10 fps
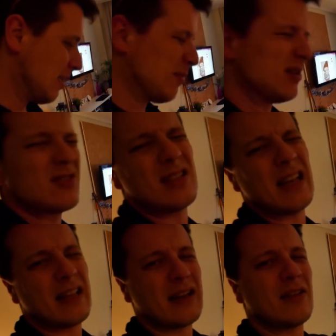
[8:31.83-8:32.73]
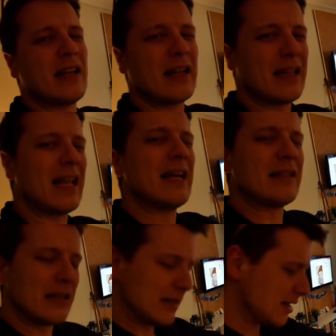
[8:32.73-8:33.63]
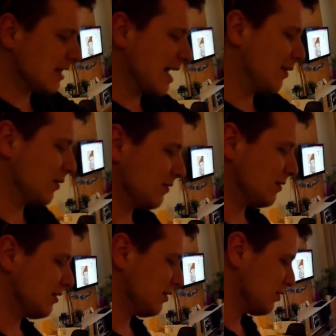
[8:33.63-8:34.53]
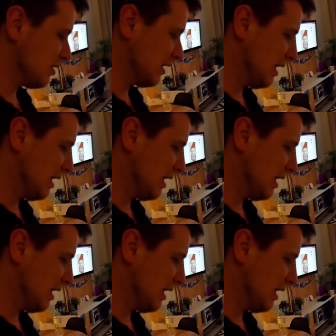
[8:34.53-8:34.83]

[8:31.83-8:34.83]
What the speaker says: But you'll see that in later, not now. You'll see it